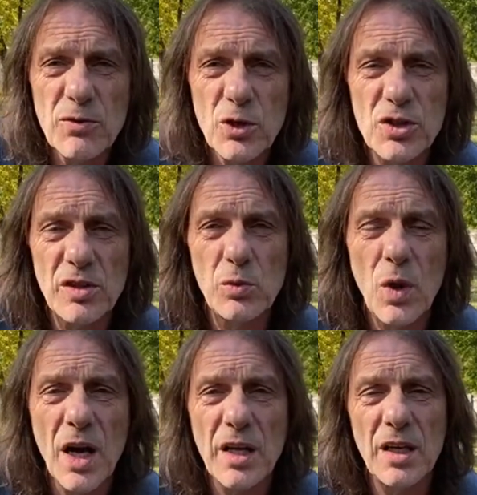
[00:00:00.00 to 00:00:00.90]
for just
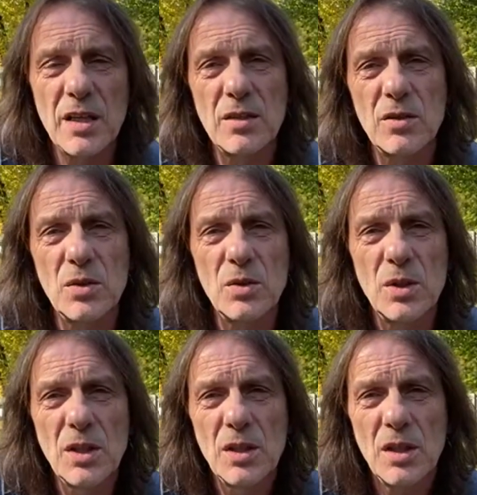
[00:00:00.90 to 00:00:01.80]
walking into
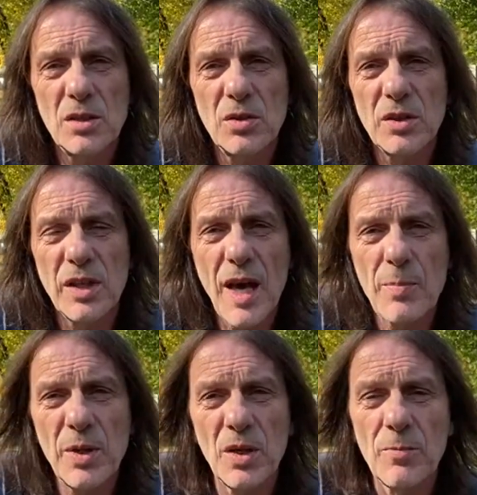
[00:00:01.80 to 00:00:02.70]
the
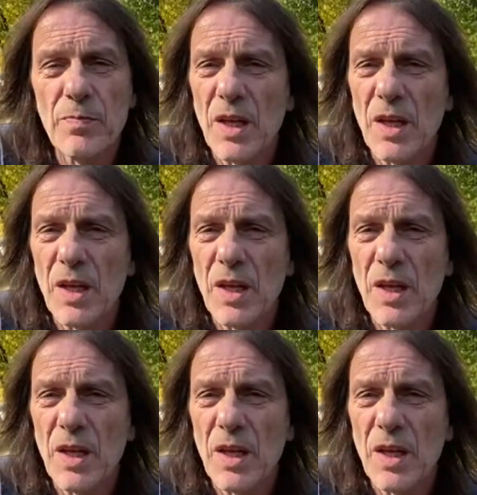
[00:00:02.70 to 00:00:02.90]
Capitol.